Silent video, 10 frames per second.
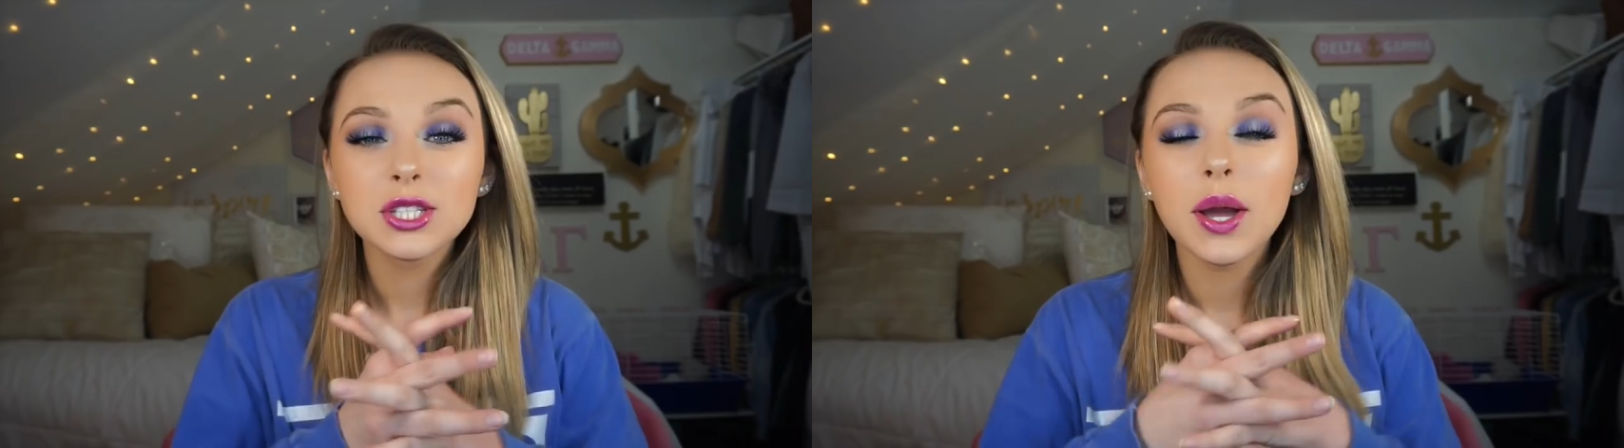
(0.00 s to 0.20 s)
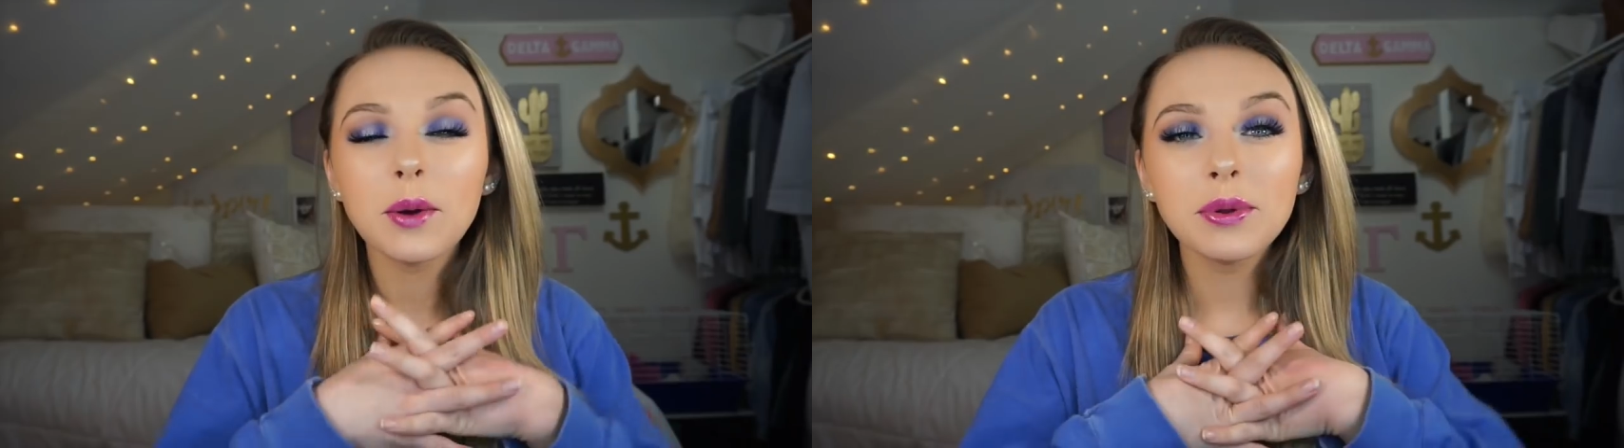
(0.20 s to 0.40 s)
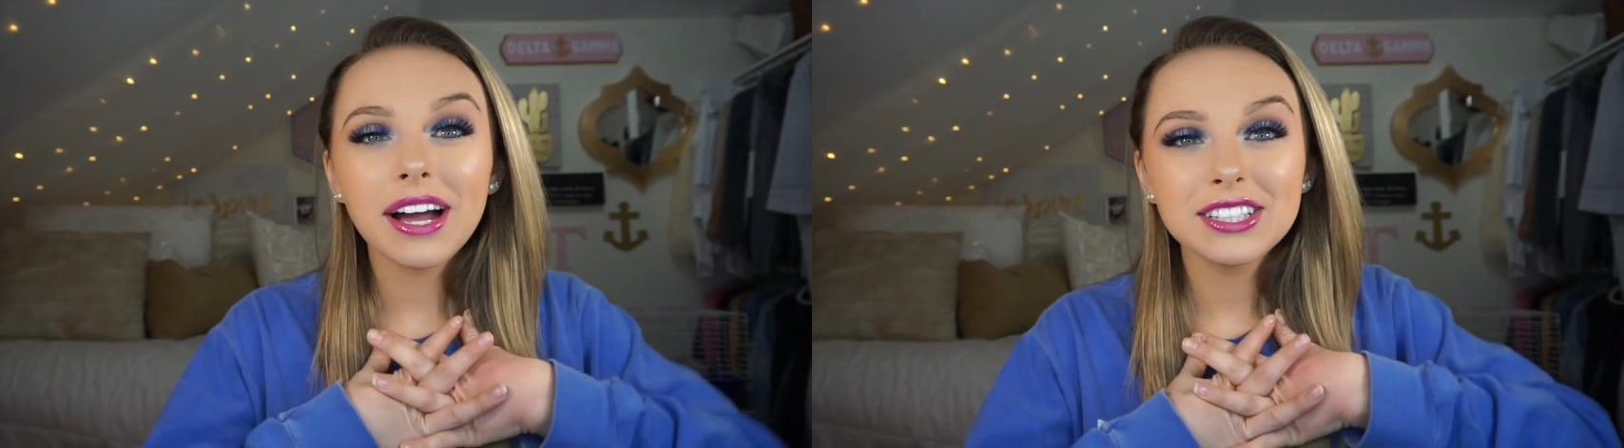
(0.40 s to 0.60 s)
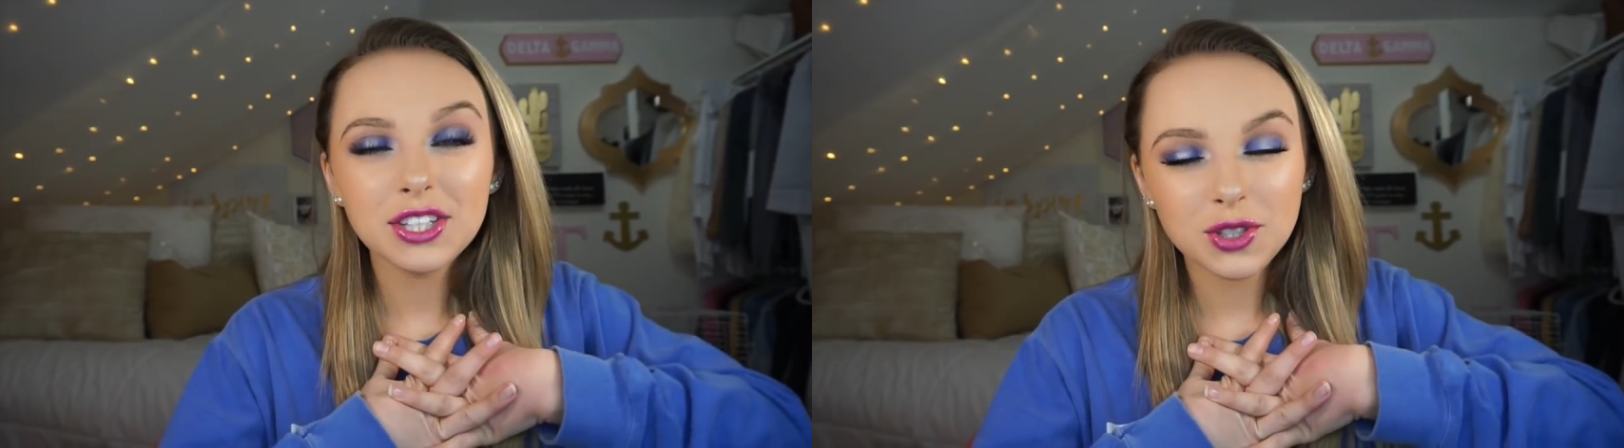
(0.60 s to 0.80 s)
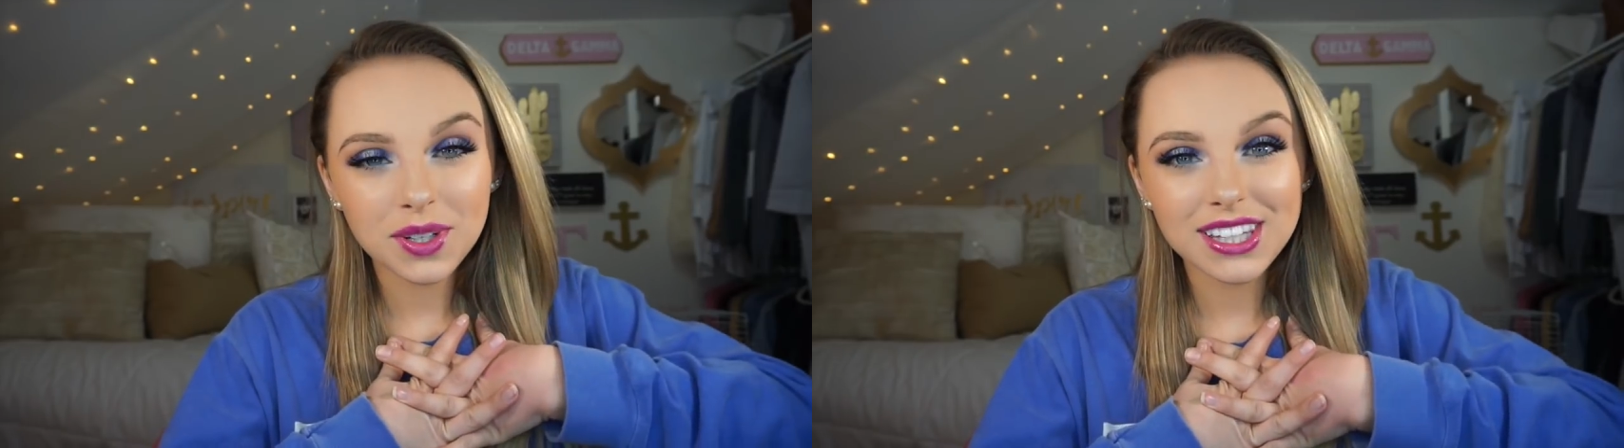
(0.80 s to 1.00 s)
so I hope you guys
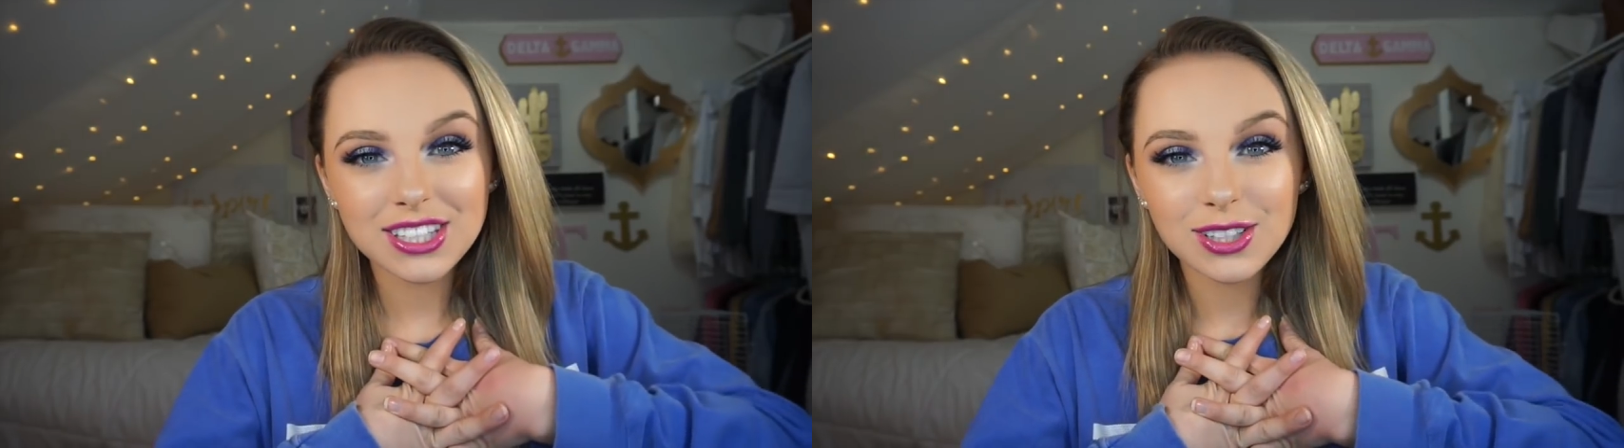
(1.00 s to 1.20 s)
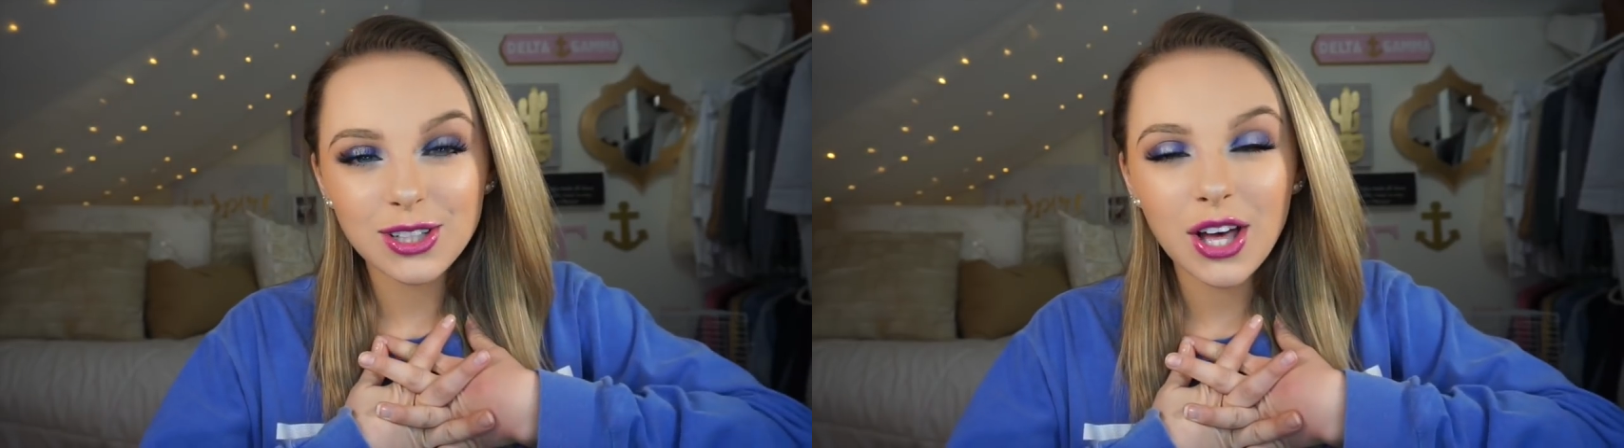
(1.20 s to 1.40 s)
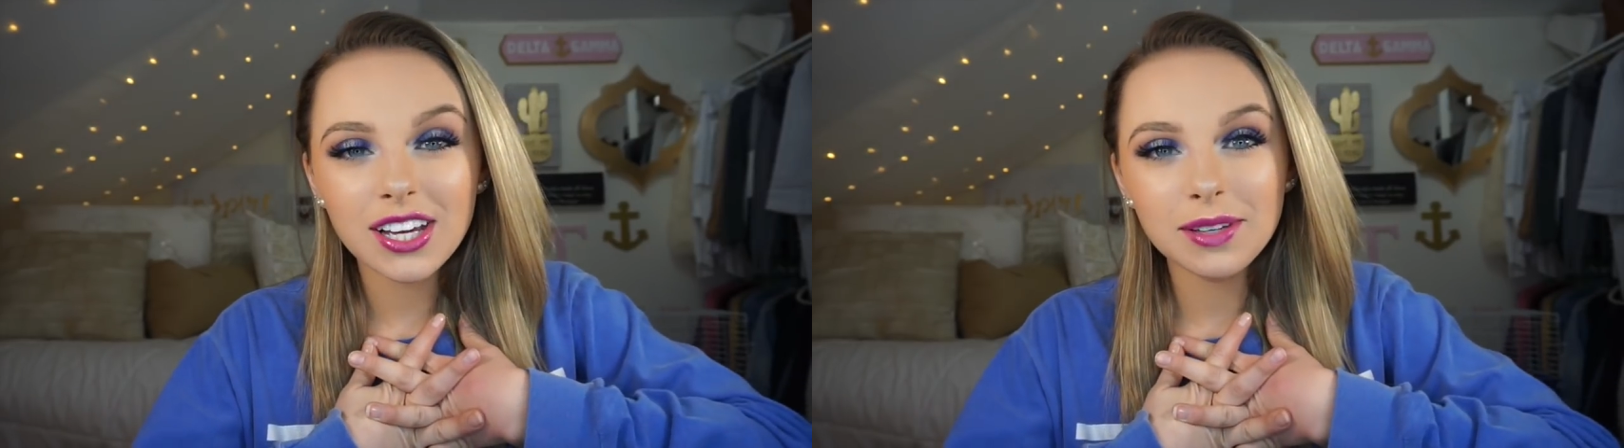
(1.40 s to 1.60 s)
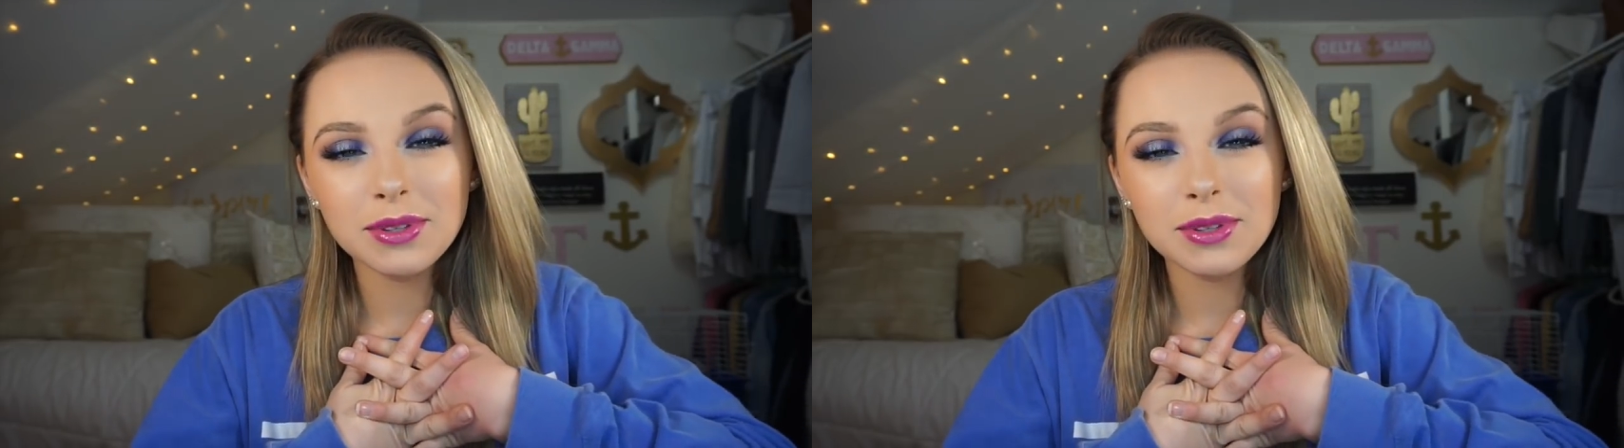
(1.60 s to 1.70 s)
enjoyed this look.